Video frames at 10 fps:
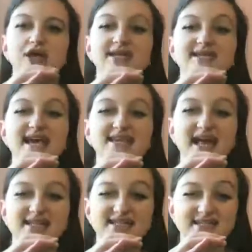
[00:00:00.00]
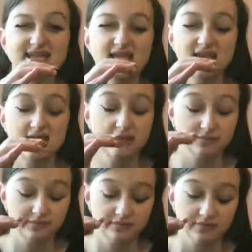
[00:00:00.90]
You're going to take that
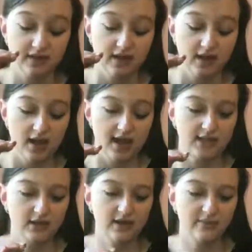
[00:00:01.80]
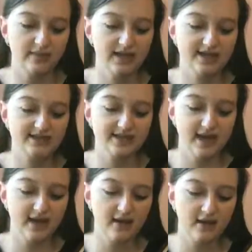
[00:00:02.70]
C and you're going to place
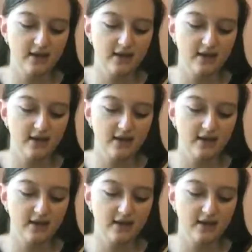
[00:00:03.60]
it